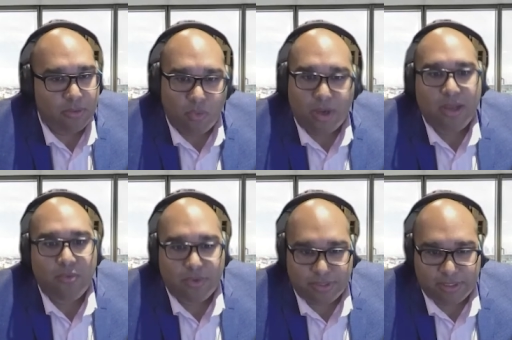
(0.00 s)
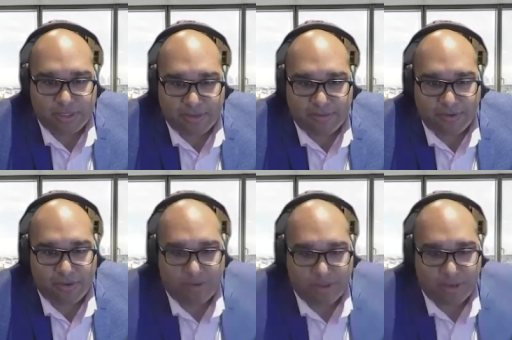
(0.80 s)
why was it
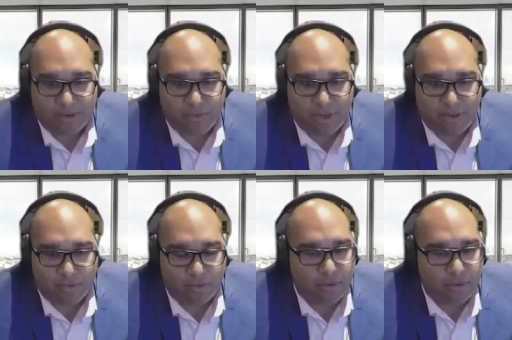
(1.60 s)
configured that way? Or